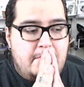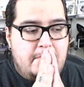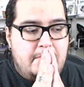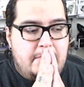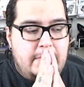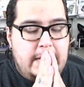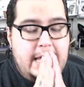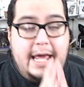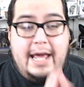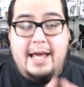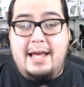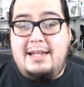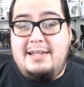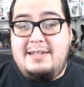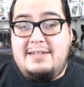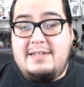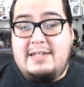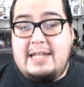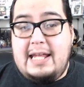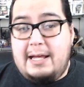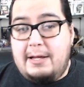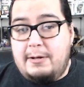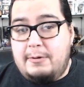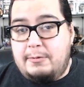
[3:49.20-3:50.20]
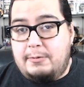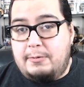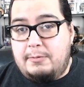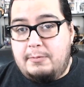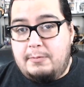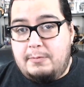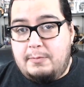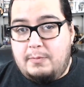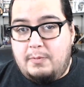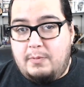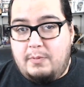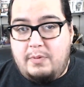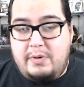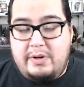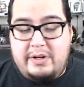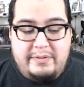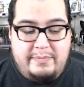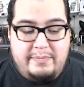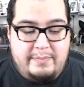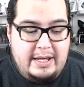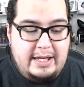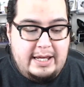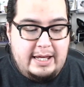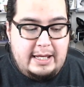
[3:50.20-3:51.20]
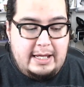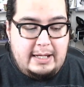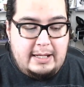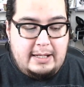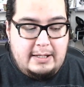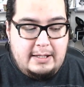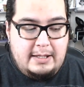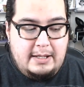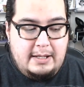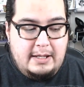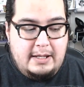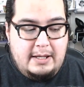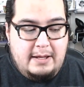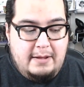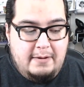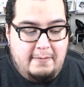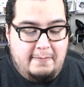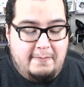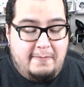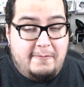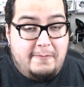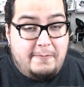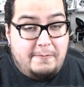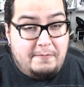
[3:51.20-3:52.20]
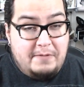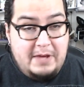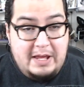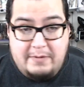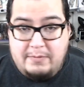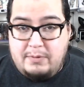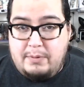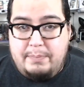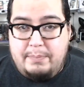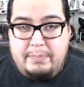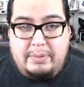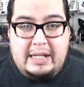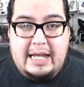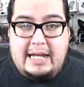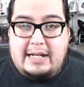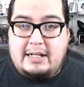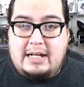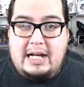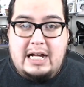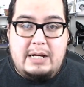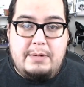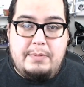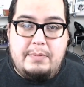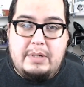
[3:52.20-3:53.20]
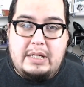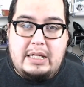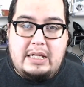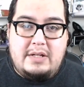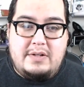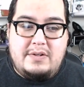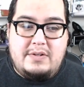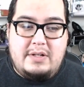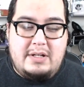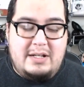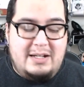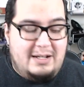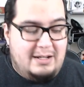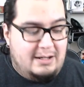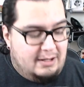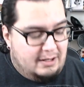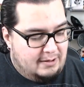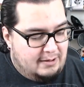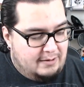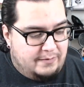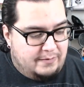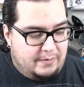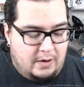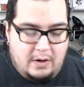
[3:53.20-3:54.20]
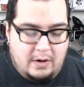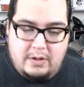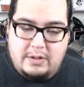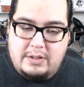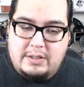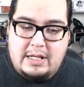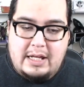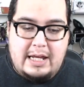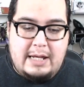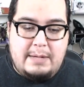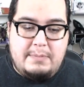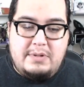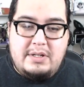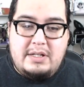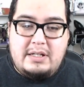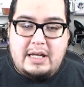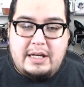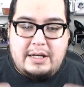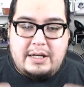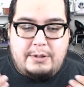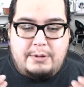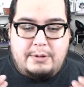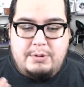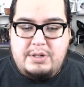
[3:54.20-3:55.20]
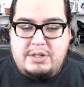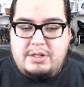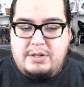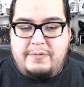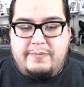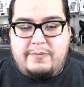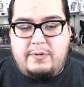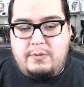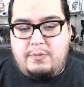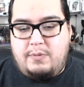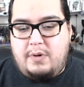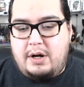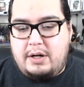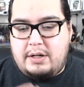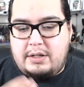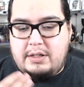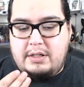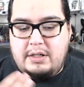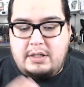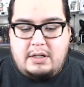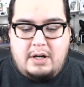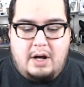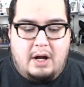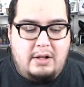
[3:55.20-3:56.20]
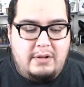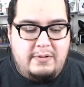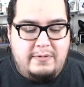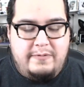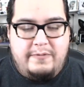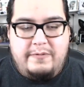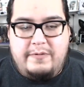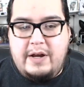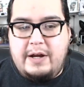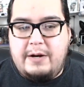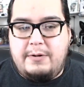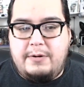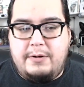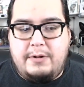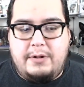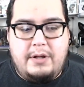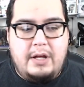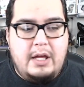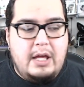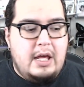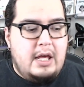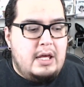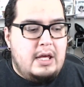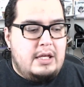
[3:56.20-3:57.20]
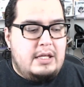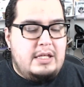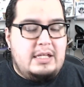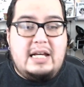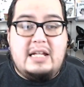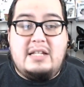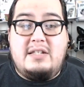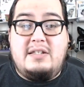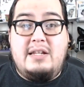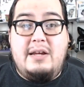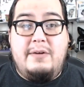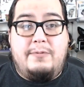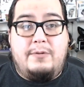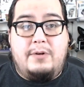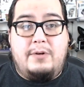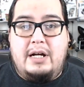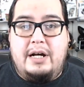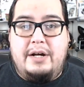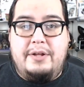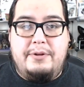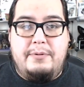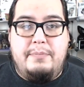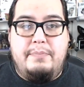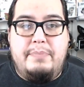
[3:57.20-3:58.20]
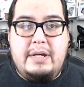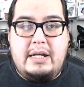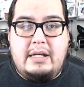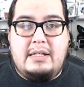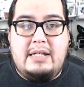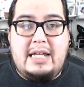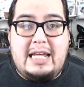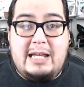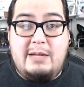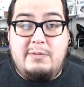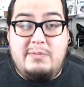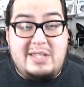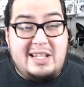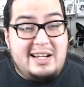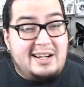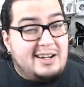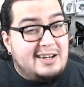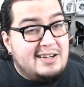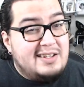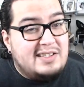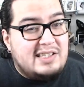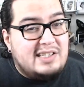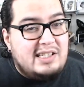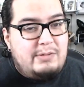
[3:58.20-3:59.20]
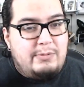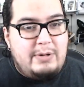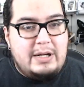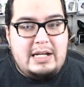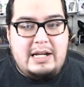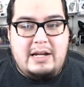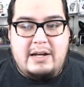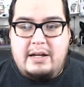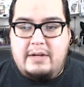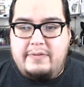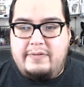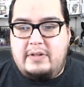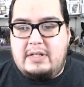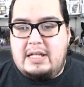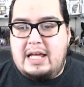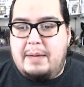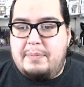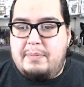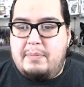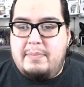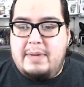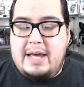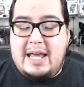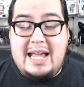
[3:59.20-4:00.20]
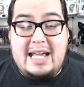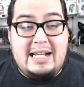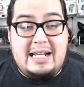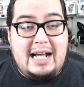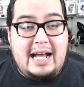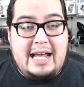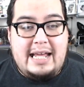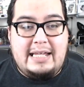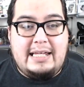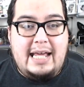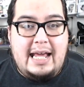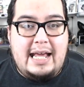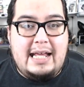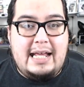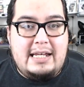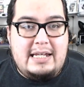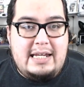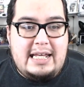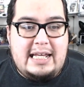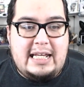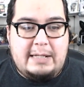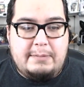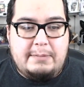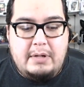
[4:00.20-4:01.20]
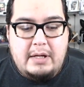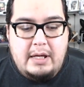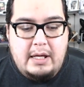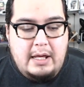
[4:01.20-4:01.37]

Hands down, one of my favorite black comedies of all times. You got Christopher Walken, Colin Farrell. You got several other big names that honestly right now off the top of my head I can't name.